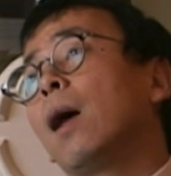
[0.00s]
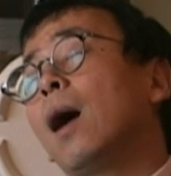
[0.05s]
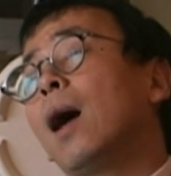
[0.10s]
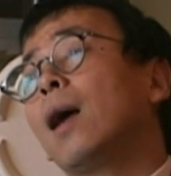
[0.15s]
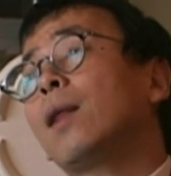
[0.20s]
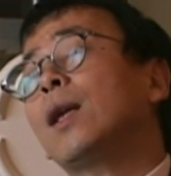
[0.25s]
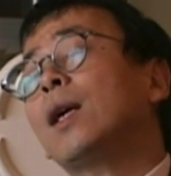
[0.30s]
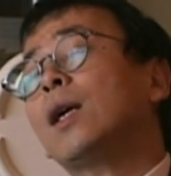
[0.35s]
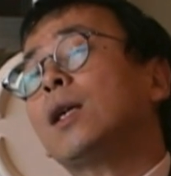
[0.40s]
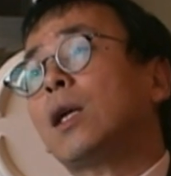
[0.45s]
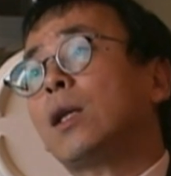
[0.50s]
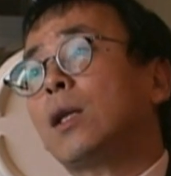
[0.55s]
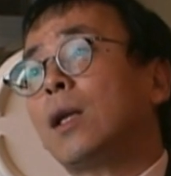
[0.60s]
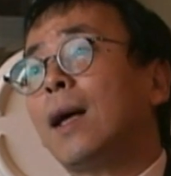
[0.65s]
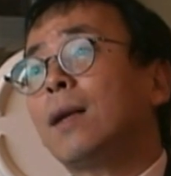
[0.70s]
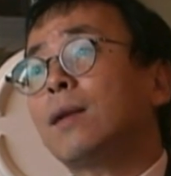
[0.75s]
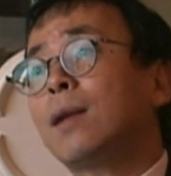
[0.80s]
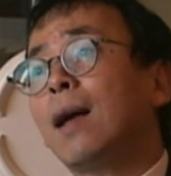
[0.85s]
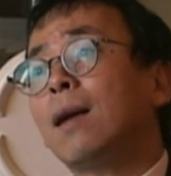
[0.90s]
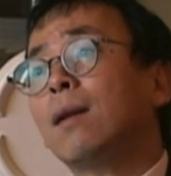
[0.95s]
I think
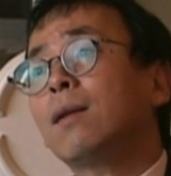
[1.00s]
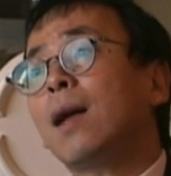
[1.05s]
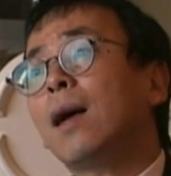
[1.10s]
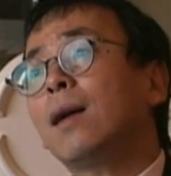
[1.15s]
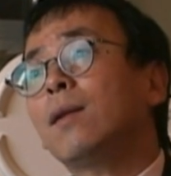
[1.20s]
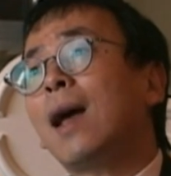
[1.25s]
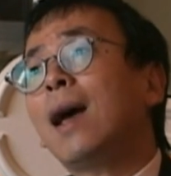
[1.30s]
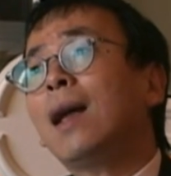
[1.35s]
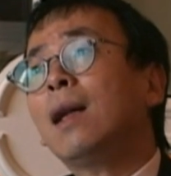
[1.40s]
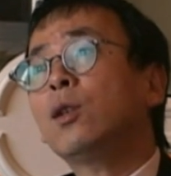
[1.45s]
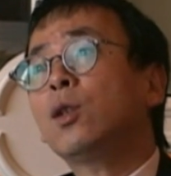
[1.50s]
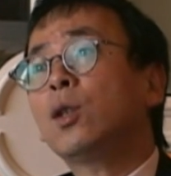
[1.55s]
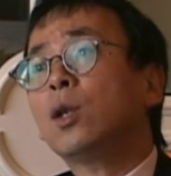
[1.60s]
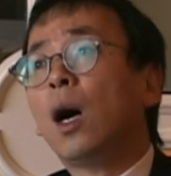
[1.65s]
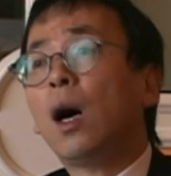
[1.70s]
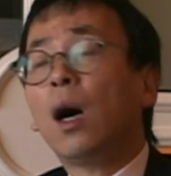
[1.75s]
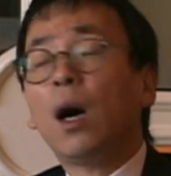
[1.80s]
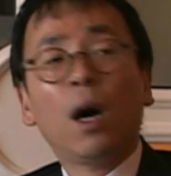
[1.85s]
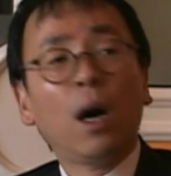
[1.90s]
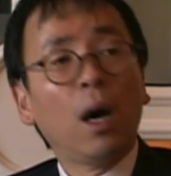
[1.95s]
that is
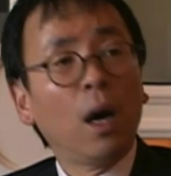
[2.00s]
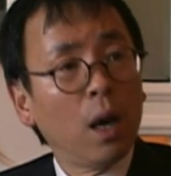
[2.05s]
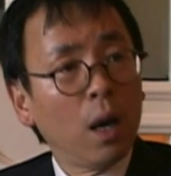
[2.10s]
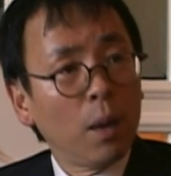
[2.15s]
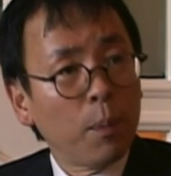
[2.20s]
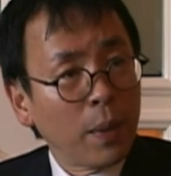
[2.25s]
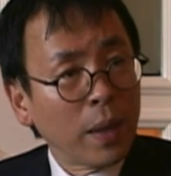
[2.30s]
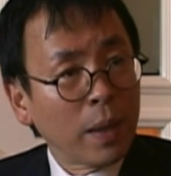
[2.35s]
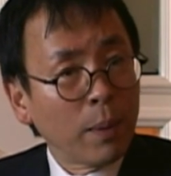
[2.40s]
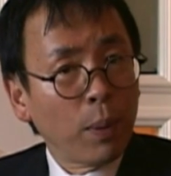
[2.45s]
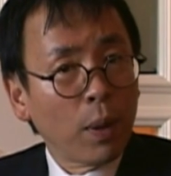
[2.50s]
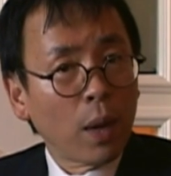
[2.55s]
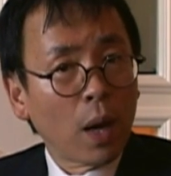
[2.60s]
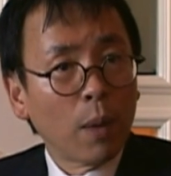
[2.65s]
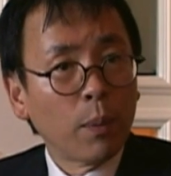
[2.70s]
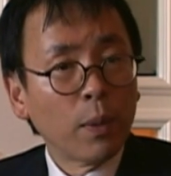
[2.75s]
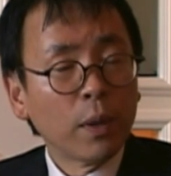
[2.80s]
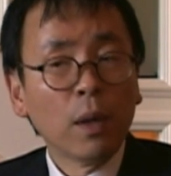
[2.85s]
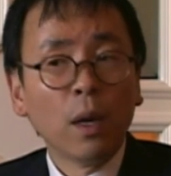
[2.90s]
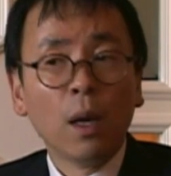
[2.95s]
a big
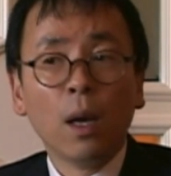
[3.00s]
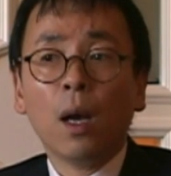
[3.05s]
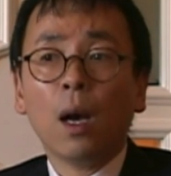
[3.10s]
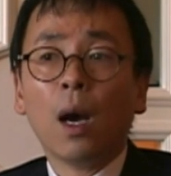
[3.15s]
problem.